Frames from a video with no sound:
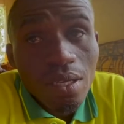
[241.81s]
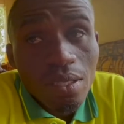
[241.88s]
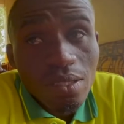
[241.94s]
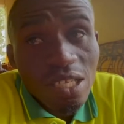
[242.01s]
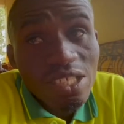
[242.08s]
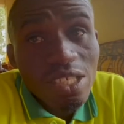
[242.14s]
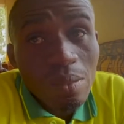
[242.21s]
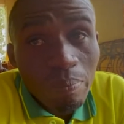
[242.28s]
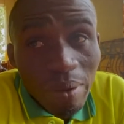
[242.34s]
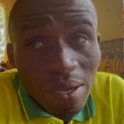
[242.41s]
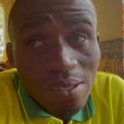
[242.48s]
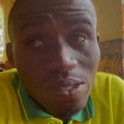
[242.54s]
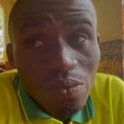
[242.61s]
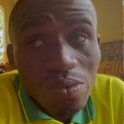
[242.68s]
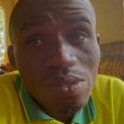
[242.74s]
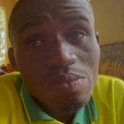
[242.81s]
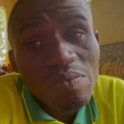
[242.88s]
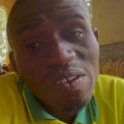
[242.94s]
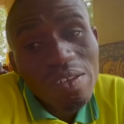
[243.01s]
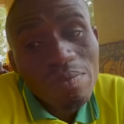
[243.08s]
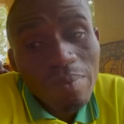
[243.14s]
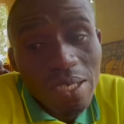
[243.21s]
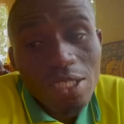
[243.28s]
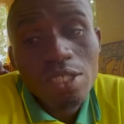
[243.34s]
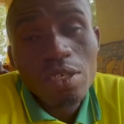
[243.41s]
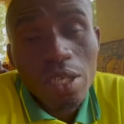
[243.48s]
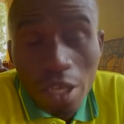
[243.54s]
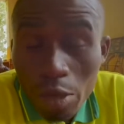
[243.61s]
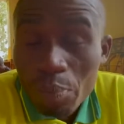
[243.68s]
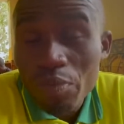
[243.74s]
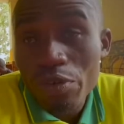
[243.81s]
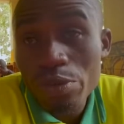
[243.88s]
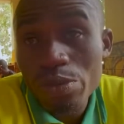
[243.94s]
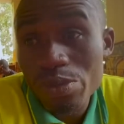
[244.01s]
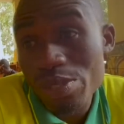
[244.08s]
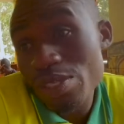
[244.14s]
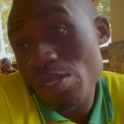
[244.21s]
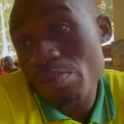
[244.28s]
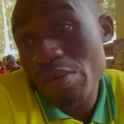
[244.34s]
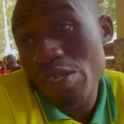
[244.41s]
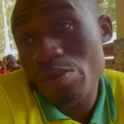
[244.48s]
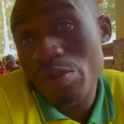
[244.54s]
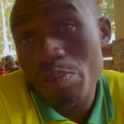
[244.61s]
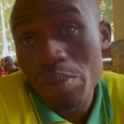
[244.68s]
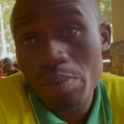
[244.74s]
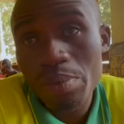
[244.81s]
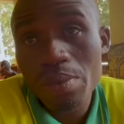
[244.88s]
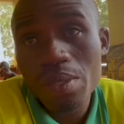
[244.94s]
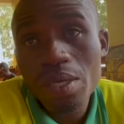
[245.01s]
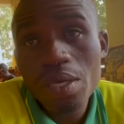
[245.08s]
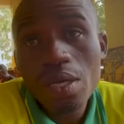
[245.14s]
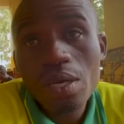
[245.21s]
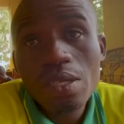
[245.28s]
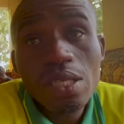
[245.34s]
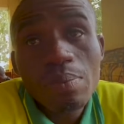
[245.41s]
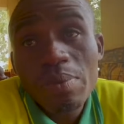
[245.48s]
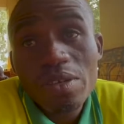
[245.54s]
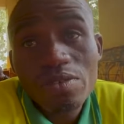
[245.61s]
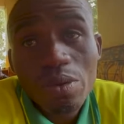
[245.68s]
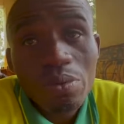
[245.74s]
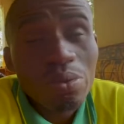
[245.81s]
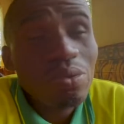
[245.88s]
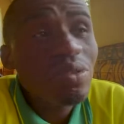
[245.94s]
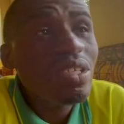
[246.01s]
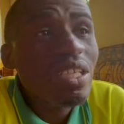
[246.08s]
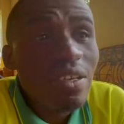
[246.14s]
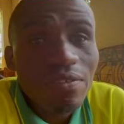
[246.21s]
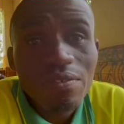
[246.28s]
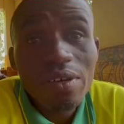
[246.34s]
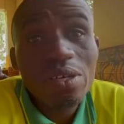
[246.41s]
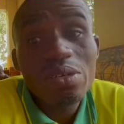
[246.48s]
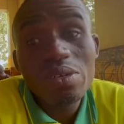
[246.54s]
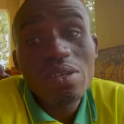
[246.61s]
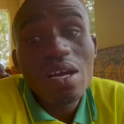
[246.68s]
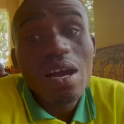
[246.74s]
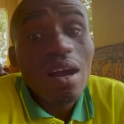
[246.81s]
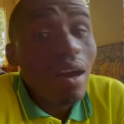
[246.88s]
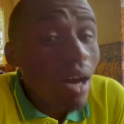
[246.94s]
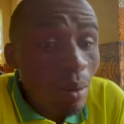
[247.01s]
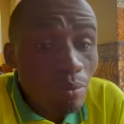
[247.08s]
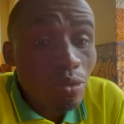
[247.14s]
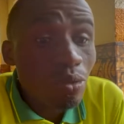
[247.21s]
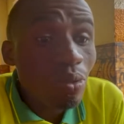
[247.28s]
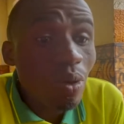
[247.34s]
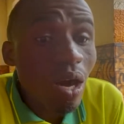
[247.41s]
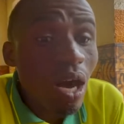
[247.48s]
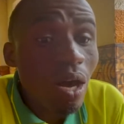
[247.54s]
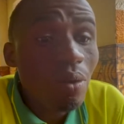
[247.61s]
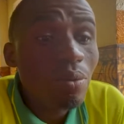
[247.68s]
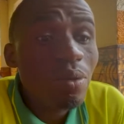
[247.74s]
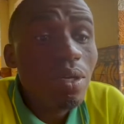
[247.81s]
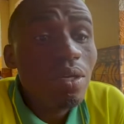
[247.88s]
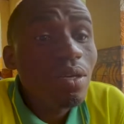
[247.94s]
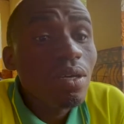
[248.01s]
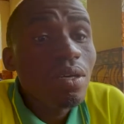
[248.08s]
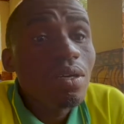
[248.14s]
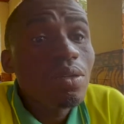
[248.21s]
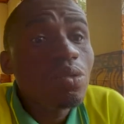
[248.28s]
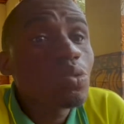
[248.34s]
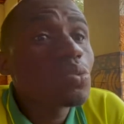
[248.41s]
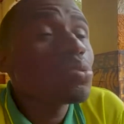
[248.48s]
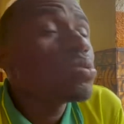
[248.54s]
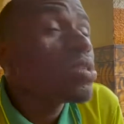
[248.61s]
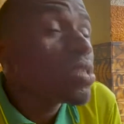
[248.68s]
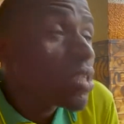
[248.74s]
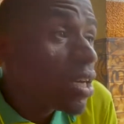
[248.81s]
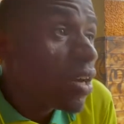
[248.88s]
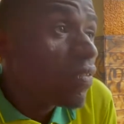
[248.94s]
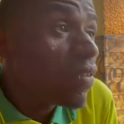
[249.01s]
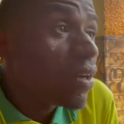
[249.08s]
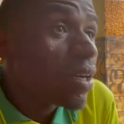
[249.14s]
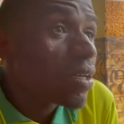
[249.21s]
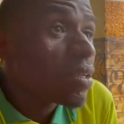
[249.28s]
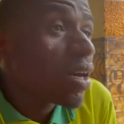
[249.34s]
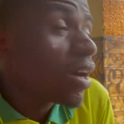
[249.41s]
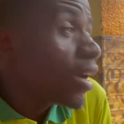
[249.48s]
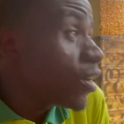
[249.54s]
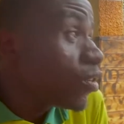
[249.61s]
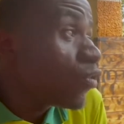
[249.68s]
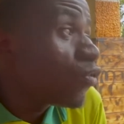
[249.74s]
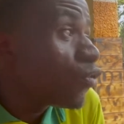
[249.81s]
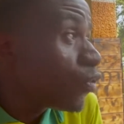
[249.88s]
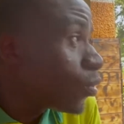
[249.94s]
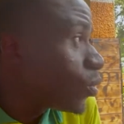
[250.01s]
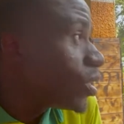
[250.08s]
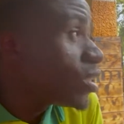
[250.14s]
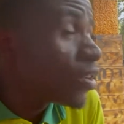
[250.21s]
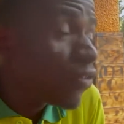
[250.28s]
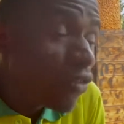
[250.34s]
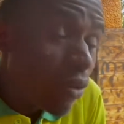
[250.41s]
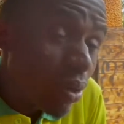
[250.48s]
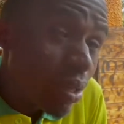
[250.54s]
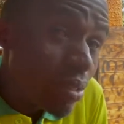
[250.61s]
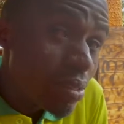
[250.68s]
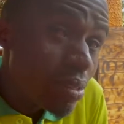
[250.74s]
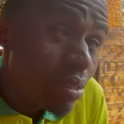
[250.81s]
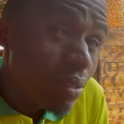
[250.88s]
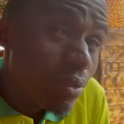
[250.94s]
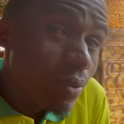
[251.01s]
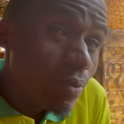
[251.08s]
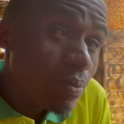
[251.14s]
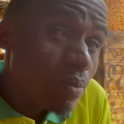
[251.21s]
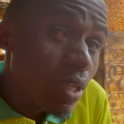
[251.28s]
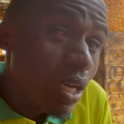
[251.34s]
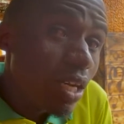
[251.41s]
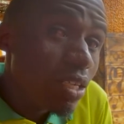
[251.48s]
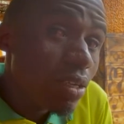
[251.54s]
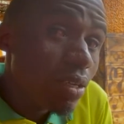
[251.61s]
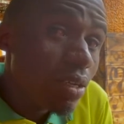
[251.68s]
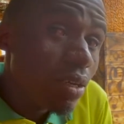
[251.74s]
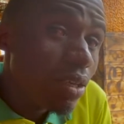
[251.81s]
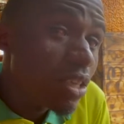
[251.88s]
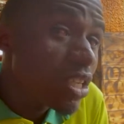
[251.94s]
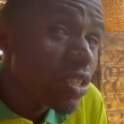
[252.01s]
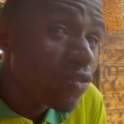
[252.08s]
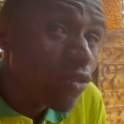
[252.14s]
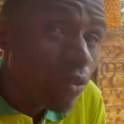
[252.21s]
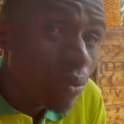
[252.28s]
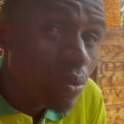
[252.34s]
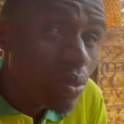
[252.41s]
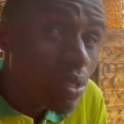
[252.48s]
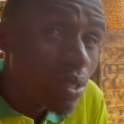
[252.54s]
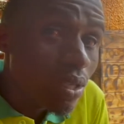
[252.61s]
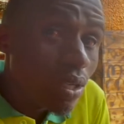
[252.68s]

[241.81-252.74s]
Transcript: The chimpanzee was very much helpful to these Batwa people the Batwa would never come to know how to discover kind of food in the forest like these fruits